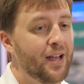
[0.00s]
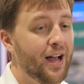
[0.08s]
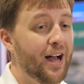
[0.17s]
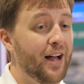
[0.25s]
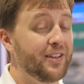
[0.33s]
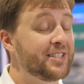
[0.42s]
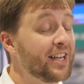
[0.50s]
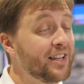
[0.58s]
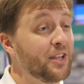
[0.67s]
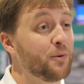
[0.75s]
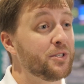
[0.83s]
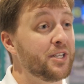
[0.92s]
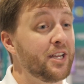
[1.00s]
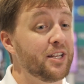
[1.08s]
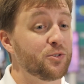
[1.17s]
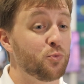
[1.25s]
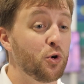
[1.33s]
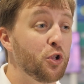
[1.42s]
The second thing we're seeing
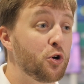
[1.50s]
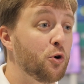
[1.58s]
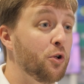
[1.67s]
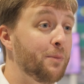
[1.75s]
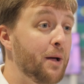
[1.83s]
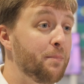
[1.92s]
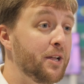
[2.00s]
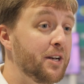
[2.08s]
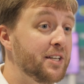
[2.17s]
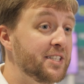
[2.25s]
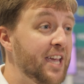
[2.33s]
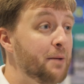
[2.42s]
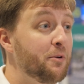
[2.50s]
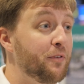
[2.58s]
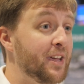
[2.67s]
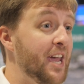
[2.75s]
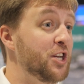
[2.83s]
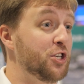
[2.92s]
is really cool in my opinion is
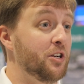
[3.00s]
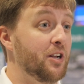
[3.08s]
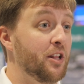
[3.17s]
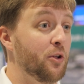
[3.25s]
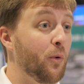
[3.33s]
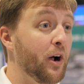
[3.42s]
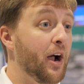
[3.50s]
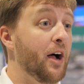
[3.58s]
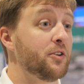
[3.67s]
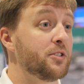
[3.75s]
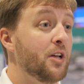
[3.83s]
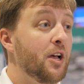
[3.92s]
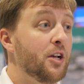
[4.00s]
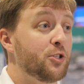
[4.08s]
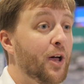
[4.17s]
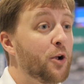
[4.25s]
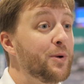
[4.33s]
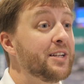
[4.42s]
gamification in the warehouse.
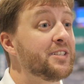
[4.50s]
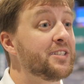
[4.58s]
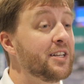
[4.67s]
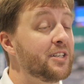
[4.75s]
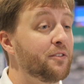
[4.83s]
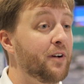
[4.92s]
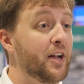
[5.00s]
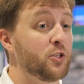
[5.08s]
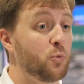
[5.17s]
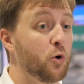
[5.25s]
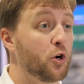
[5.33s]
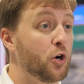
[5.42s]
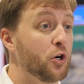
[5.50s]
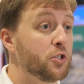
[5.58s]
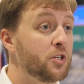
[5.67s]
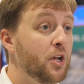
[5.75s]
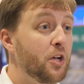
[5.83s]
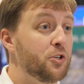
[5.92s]
So how do we incentivize
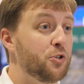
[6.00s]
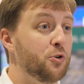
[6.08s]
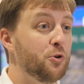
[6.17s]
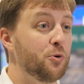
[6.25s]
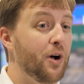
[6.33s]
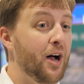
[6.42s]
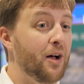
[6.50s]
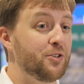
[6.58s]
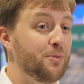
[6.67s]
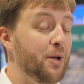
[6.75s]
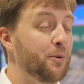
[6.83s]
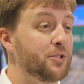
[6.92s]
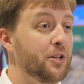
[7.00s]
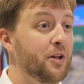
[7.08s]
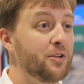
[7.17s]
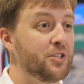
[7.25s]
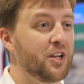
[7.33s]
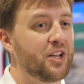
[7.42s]
workers to be able
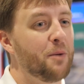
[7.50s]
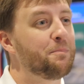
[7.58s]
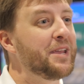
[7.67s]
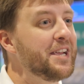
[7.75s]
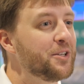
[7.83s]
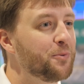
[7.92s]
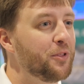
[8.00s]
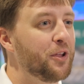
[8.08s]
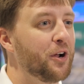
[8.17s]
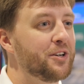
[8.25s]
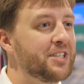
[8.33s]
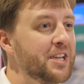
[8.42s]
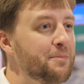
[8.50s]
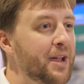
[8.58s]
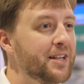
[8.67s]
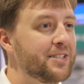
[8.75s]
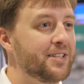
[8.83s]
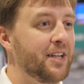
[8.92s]
to compete with their
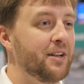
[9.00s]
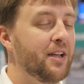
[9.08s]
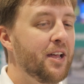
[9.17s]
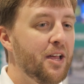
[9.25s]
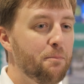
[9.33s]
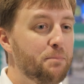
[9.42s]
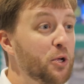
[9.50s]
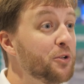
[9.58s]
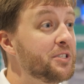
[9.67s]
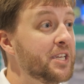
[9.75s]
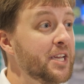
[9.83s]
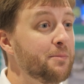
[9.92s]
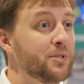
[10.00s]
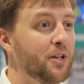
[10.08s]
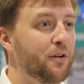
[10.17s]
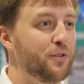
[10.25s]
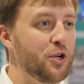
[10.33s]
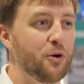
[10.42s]
teammates and build teams
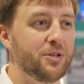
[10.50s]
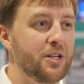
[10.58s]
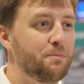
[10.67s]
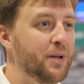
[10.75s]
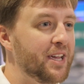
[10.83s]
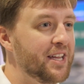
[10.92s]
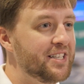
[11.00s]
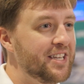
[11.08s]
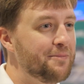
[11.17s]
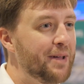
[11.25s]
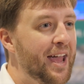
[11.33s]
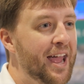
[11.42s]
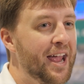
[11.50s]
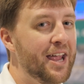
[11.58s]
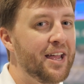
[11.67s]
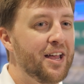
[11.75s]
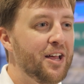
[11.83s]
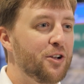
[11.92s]
of, did picking team
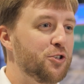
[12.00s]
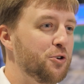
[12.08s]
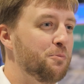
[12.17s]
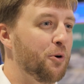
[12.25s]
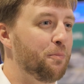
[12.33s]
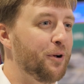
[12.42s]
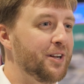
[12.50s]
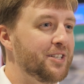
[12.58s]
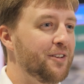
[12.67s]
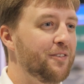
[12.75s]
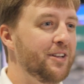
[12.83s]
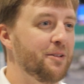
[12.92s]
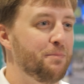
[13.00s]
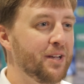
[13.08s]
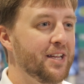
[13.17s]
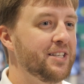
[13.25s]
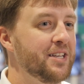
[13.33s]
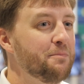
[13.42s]
A do more productivity than
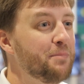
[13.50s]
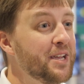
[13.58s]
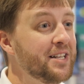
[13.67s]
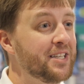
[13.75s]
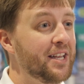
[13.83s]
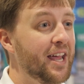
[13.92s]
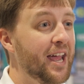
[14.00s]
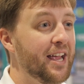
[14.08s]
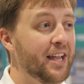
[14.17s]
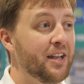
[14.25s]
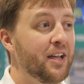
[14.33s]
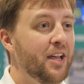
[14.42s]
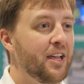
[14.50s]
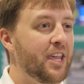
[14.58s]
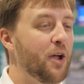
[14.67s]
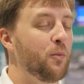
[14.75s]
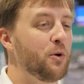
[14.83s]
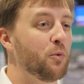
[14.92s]
picking team B today? And
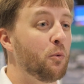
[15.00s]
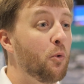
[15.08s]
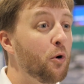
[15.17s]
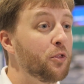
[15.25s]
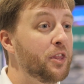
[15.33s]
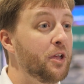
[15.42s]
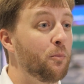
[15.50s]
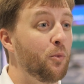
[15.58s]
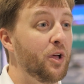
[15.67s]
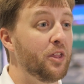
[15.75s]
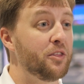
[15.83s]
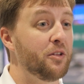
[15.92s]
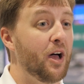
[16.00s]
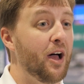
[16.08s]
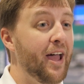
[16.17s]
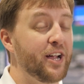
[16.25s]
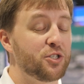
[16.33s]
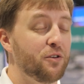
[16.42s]
can we reward them with
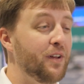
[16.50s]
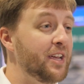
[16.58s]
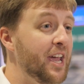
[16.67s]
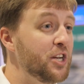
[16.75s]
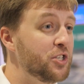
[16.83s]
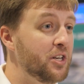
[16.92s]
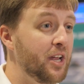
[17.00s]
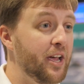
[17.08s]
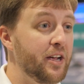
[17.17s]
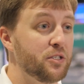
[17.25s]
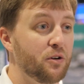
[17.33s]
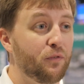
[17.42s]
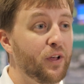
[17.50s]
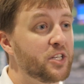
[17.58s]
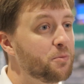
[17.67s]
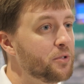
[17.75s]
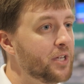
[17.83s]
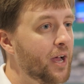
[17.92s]
extra vacation days or
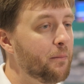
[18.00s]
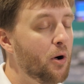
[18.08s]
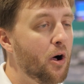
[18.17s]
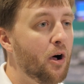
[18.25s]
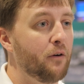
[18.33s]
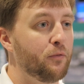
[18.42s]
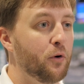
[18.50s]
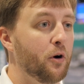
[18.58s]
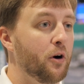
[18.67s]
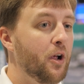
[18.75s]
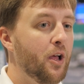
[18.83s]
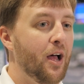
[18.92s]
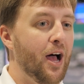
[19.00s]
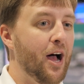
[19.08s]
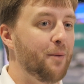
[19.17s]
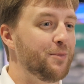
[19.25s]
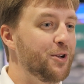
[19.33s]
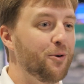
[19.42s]
flexible time off? Or,
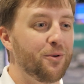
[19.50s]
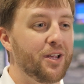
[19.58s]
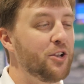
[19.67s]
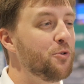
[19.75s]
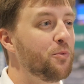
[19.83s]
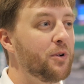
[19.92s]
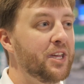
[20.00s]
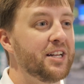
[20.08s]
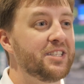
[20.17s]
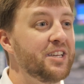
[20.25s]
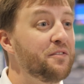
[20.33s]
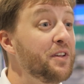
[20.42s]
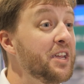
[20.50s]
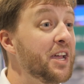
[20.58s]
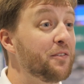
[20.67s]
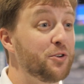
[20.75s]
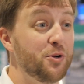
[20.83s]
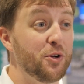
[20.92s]
can you get a TV
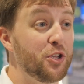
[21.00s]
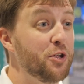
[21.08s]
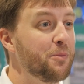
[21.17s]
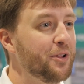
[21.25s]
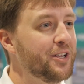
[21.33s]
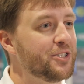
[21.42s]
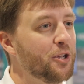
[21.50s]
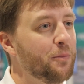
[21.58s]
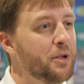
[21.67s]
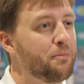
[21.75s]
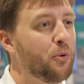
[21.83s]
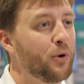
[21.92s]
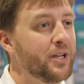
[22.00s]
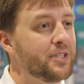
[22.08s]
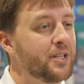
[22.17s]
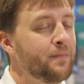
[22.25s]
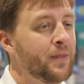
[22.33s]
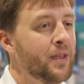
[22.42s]
after you accumulate so many points?